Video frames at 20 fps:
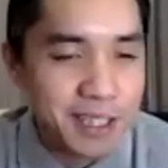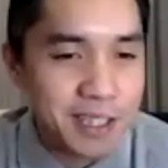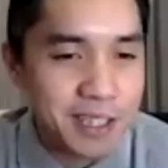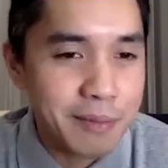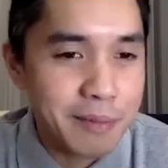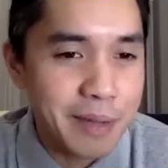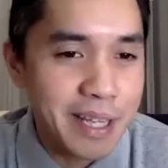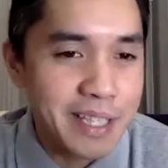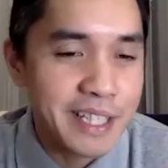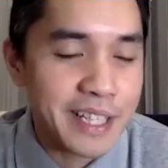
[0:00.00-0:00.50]

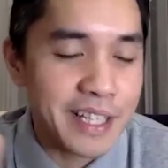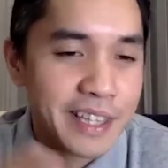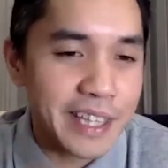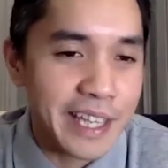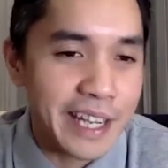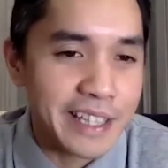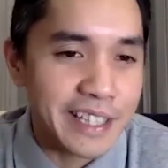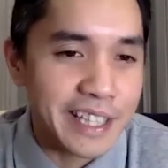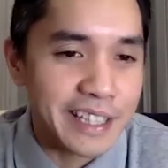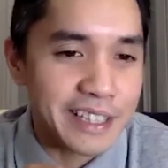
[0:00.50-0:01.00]
amazing
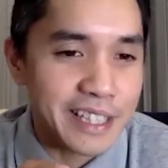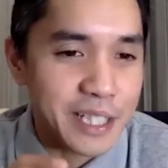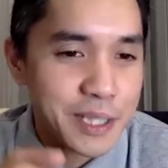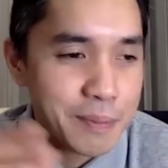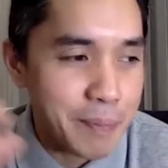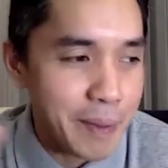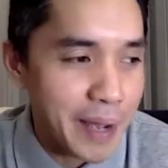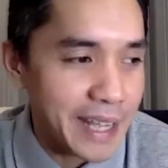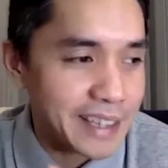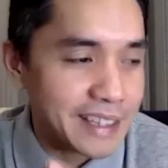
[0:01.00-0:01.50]
thing that
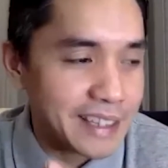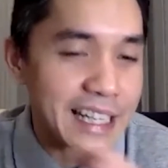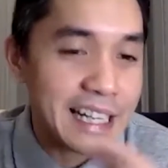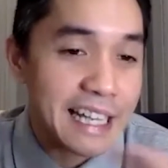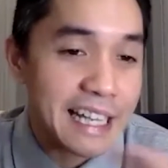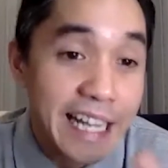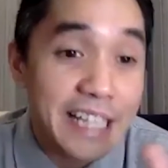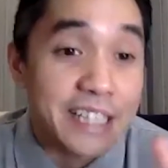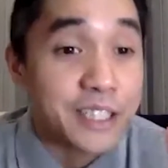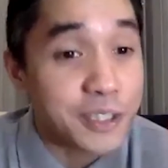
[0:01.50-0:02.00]
despite the
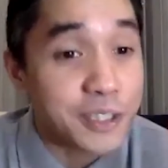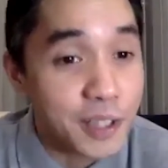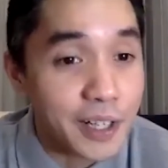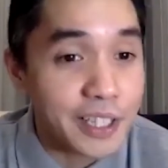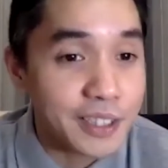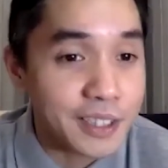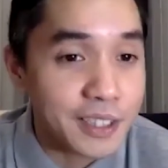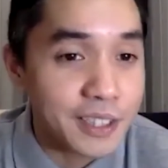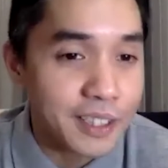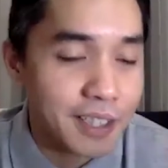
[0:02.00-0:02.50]
late
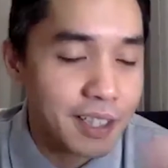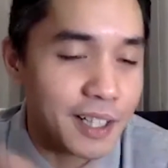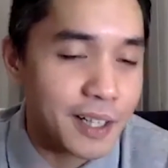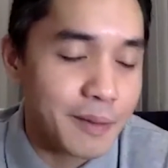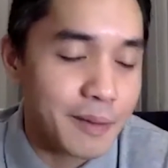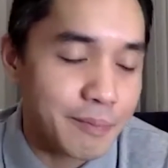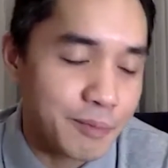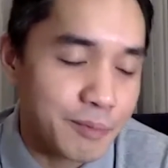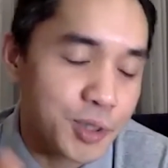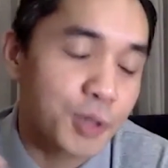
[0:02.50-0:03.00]
start,
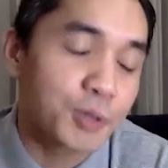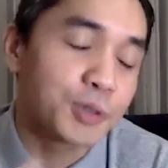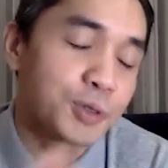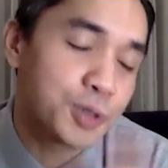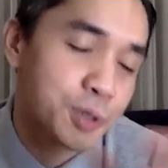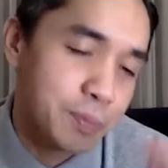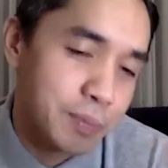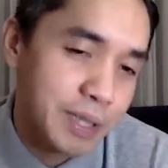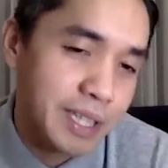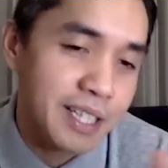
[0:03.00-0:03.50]
so to
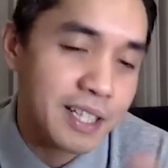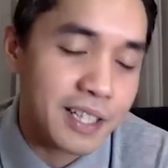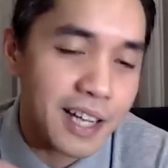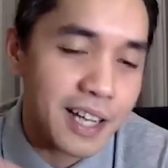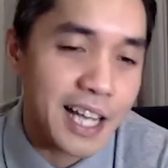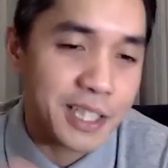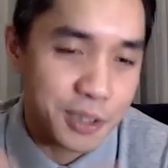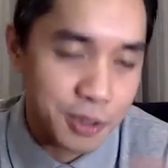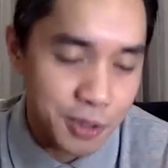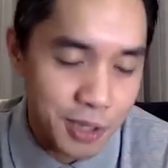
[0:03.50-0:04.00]
speak,
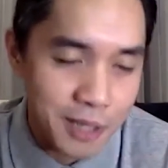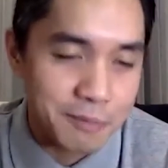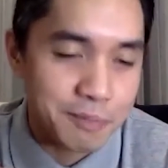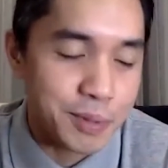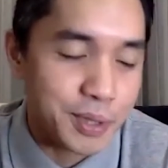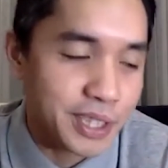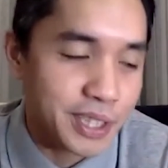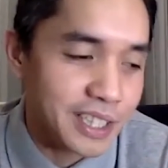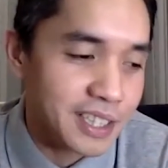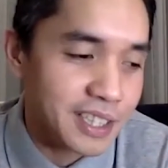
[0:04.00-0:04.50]
as you had
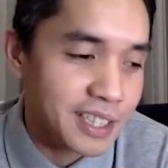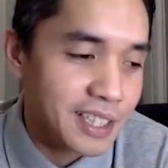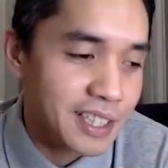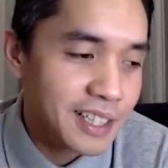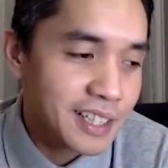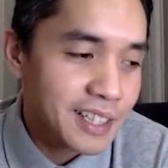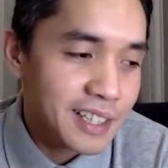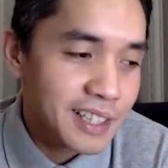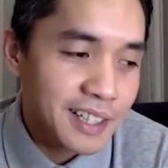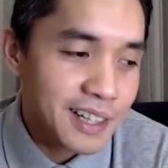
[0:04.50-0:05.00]
put it,
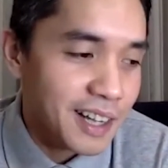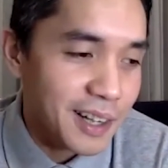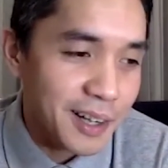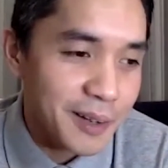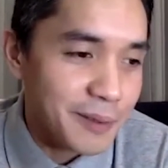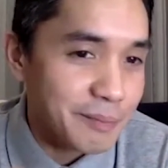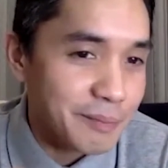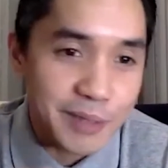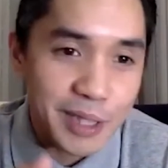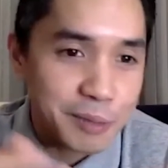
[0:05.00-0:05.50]

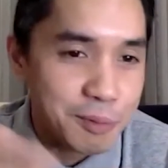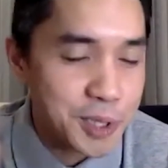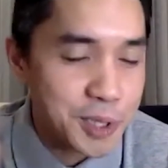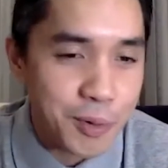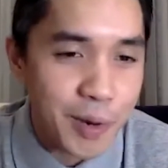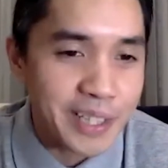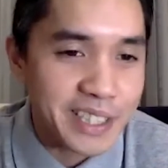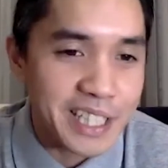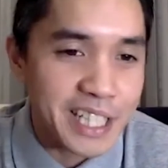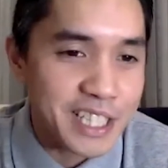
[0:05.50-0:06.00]
it was
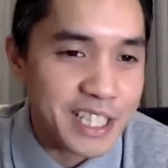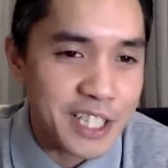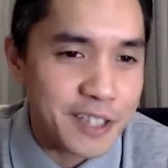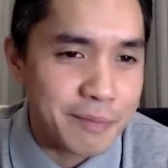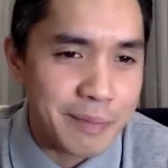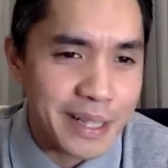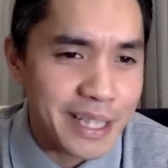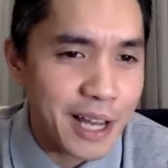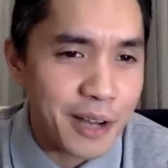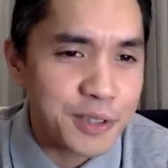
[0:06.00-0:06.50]
quite an
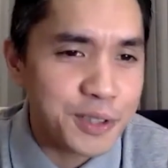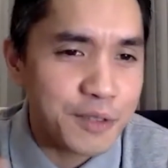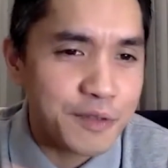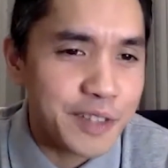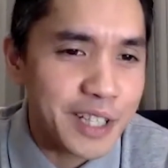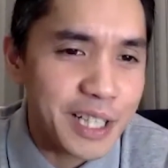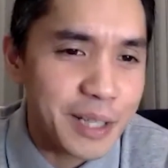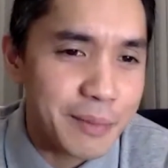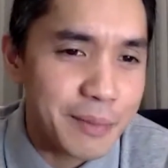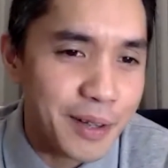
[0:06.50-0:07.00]
achievement. How do you
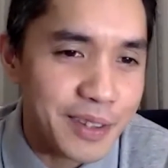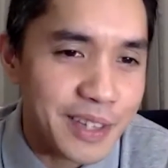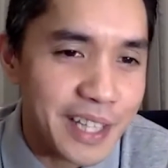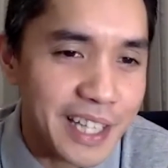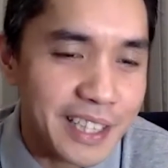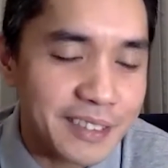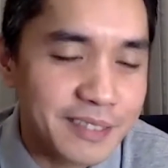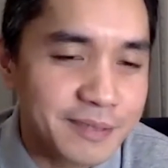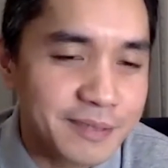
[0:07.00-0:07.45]
feel about that?